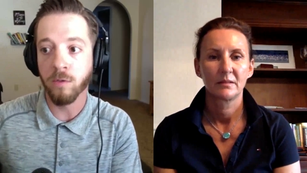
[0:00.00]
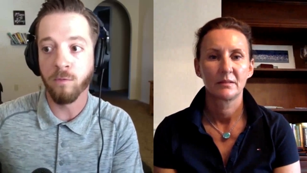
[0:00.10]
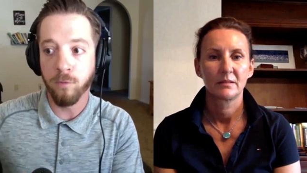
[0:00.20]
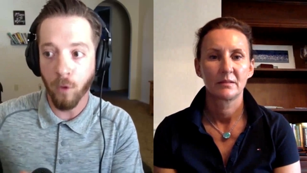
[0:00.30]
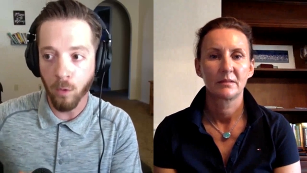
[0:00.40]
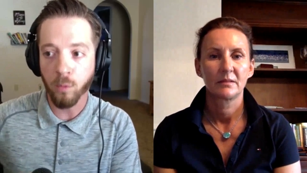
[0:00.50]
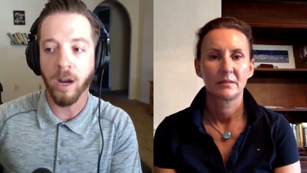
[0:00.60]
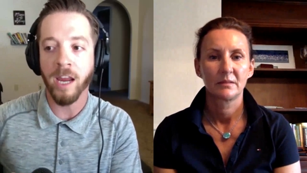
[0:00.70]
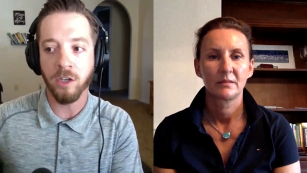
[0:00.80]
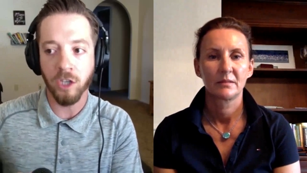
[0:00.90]
Speaker 1: full
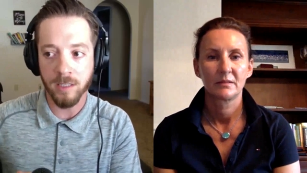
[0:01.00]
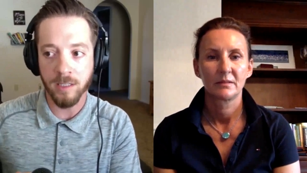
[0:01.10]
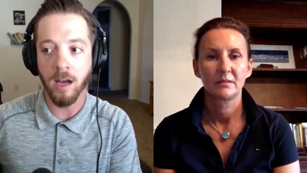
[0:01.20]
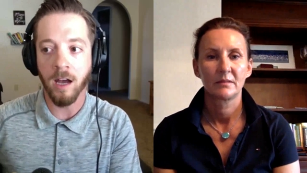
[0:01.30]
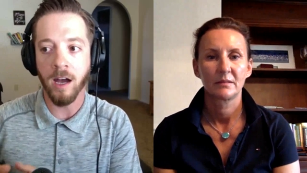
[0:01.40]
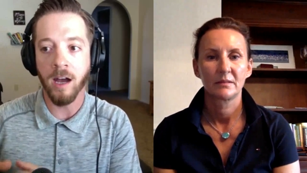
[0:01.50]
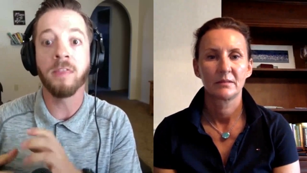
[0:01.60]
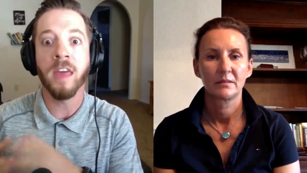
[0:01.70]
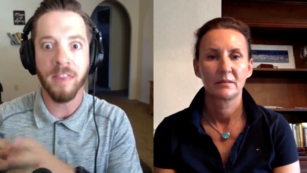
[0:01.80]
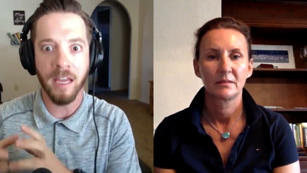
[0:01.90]
ranges uh,
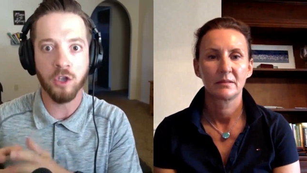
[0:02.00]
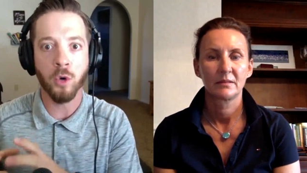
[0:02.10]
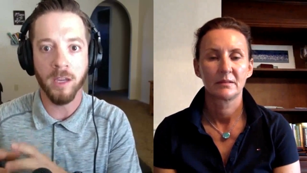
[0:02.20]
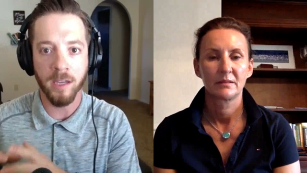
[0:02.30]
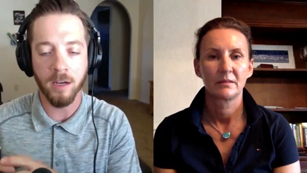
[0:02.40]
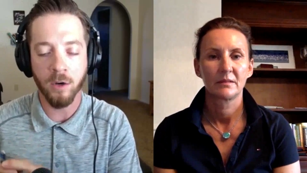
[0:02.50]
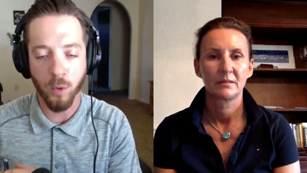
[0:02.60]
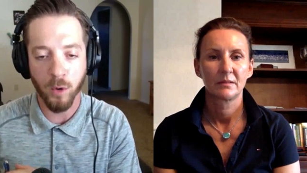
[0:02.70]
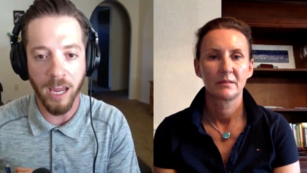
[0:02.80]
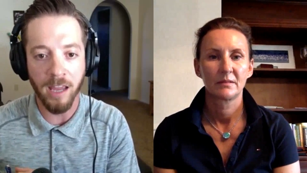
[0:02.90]
that that joint can
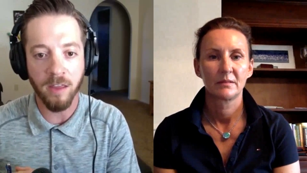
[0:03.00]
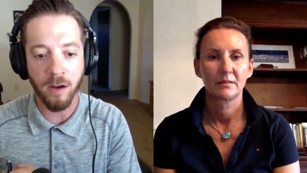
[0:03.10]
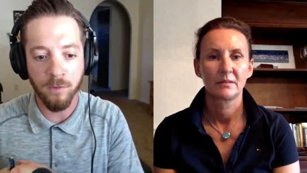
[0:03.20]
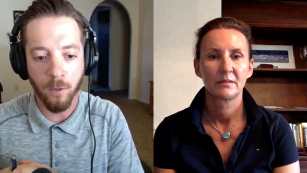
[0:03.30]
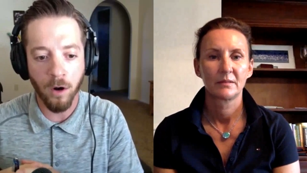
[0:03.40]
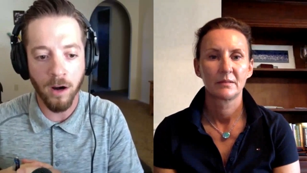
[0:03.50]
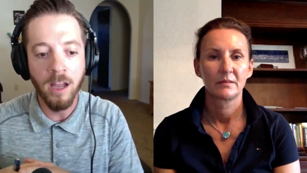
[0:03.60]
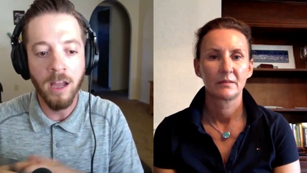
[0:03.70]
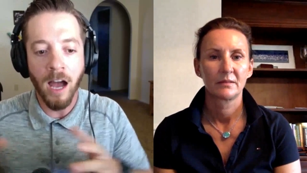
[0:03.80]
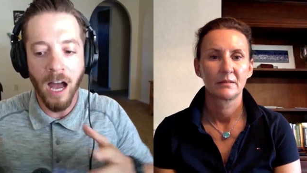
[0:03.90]
create.
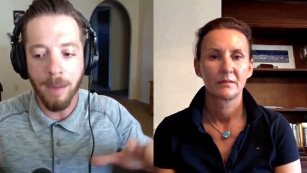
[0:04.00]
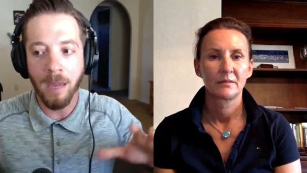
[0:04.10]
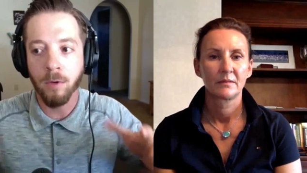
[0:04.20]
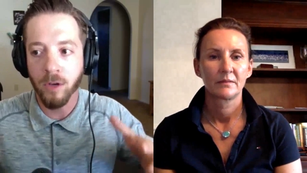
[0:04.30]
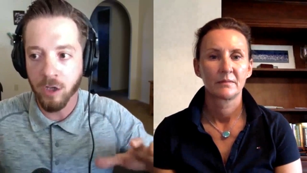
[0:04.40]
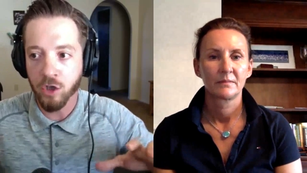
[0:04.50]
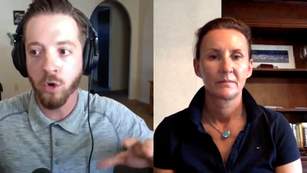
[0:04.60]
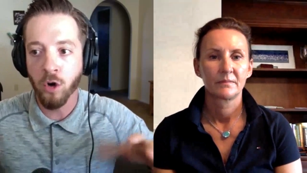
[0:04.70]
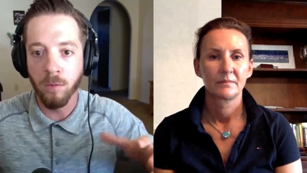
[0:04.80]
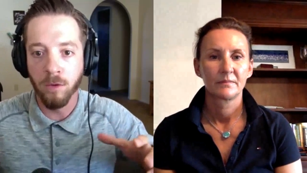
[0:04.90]
Therefore, I'm able to
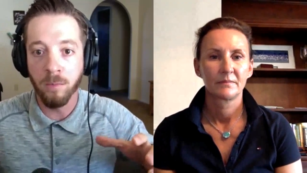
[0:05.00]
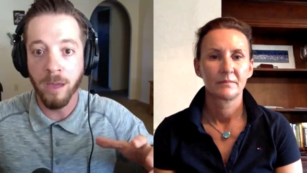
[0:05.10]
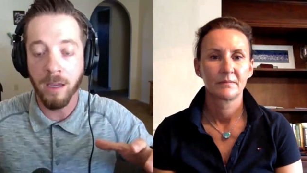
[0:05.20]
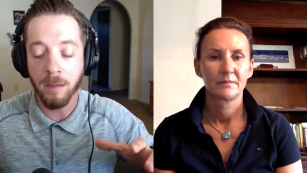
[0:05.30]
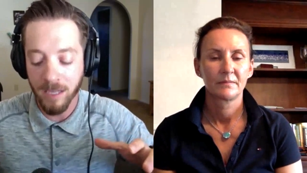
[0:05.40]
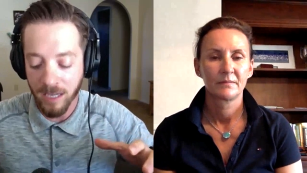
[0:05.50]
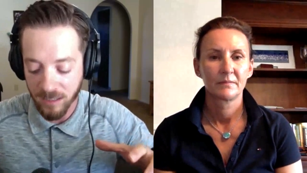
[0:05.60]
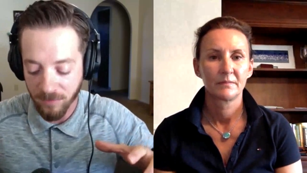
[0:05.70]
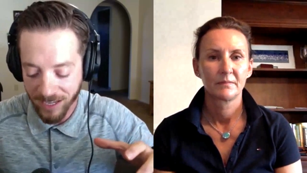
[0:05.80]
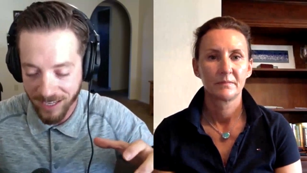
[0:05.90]
control movement
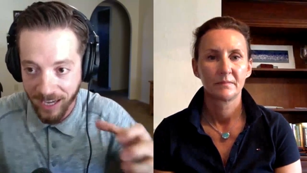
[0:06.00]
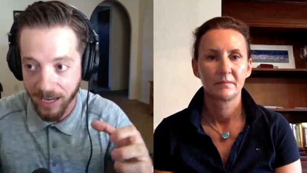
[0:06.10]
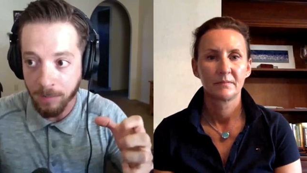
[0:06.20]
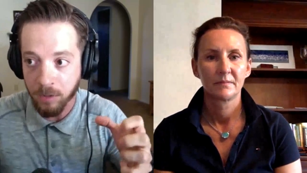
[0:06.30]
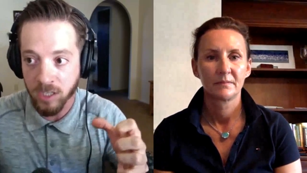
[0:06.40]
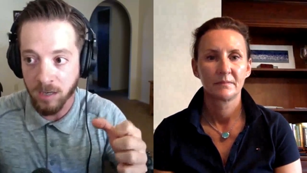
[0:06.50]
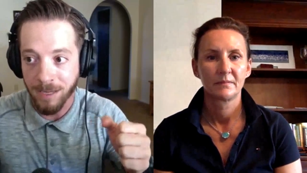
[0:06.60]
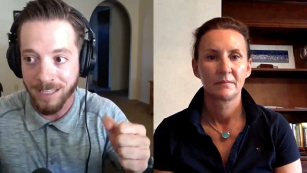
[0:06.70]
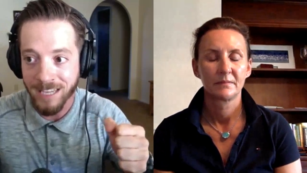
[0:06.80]
because if I can't, I'm just going to be